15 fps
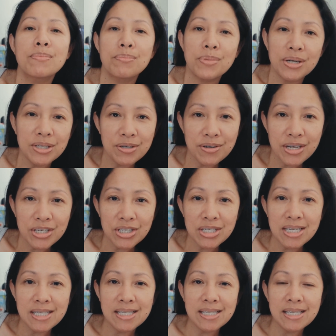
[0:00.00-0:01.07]

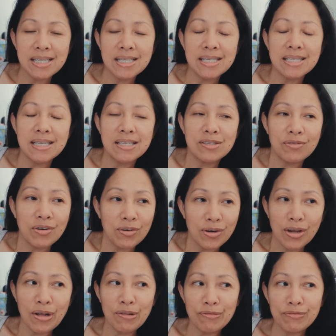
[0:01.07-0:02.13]
Moderation assist is very
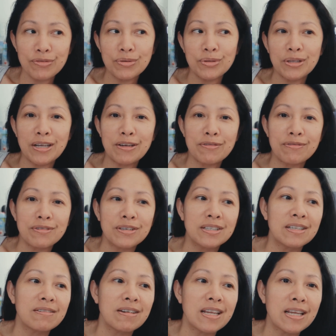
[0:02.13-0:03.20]
helpful in
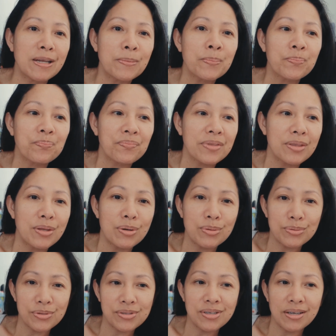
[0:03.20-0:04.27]
filtering
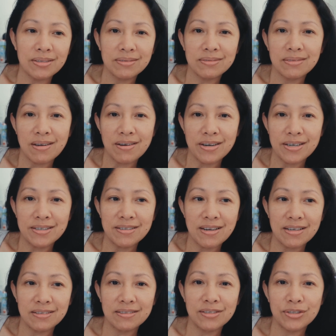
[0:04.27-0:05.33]
those that are
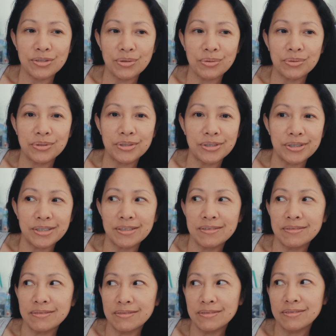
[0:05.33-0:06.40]
not so good
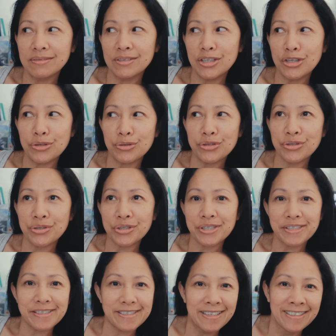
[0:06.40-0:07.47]

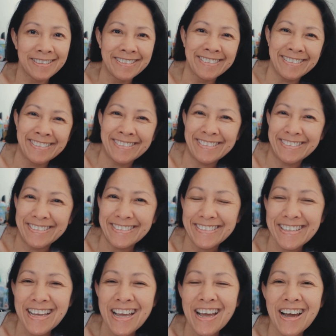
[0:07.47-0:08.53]
users.
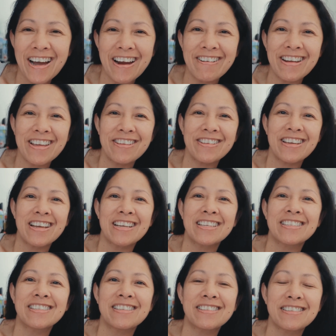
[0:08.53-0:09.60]
Alright, you
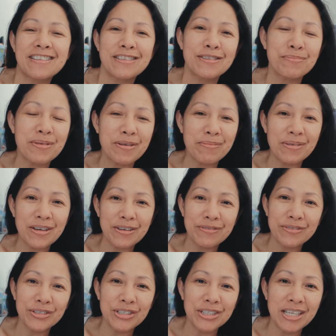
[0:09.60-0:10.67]
guys, this is my vlog
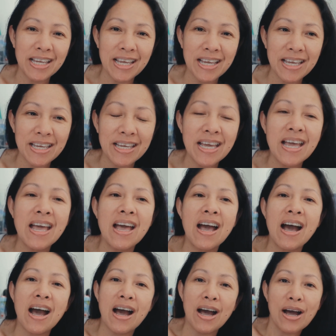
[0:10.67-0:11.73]
for today,
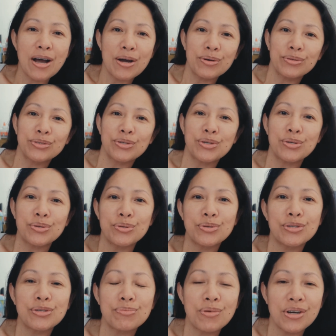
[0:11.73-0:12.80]
how to
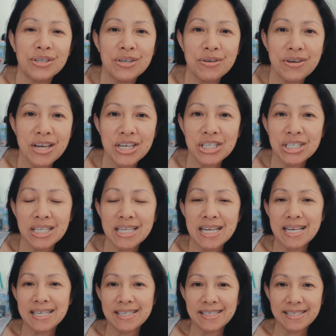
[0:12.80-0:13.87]
use moderation
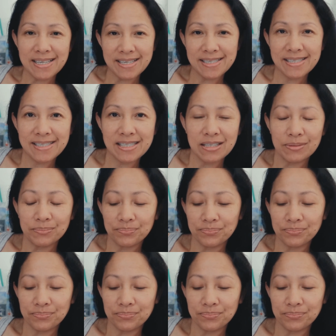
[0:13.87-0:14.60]
assist.